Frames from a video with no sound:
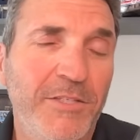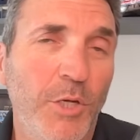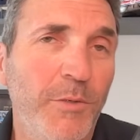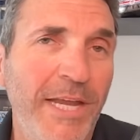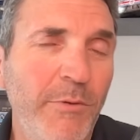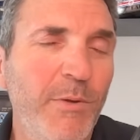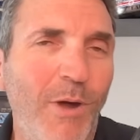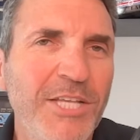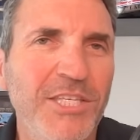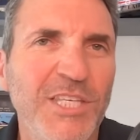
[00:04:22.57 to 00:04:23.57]
So anyone
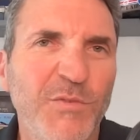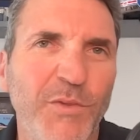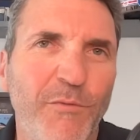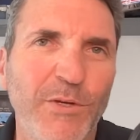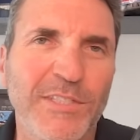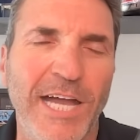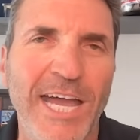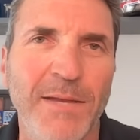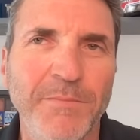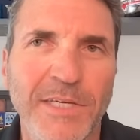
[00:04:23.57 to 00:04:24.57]
watching this for the first
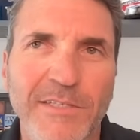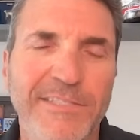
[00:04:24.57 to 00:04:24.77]
time